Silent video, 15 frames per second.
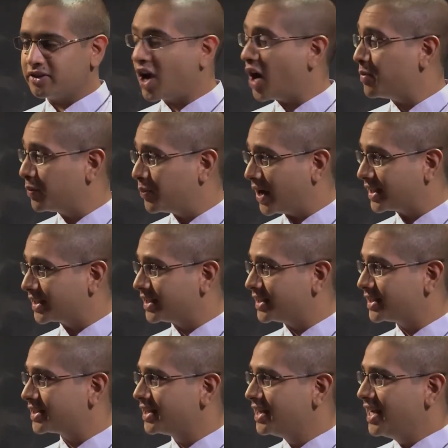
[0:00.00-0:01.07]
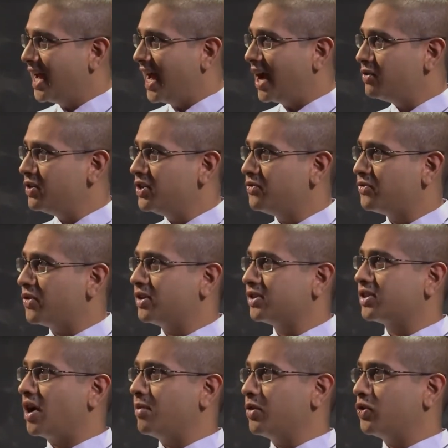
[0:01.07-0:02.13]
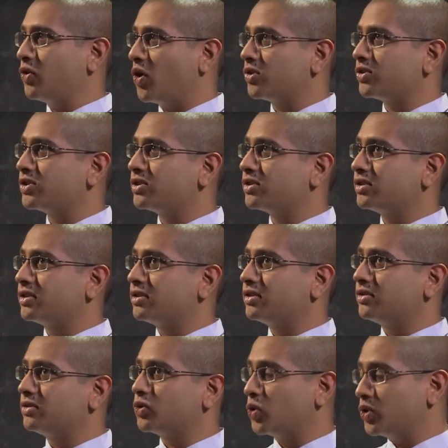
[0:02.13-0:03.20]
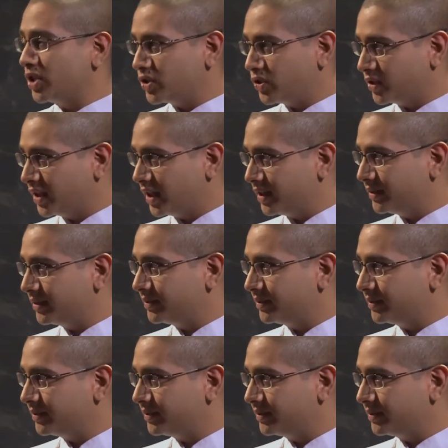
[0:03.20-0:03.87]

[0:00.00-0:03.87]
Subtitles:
Dharma practice, how did you first come across Dorje Shugden?